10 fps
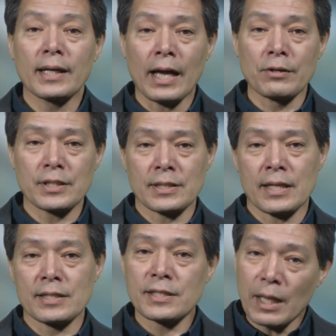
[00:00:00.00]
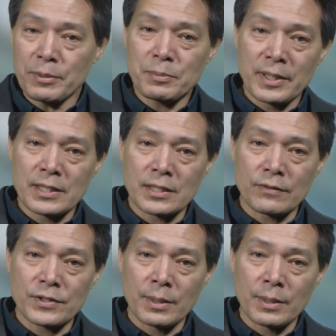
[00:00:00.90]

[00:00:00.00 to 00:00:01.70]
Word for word: counts as a subspecies of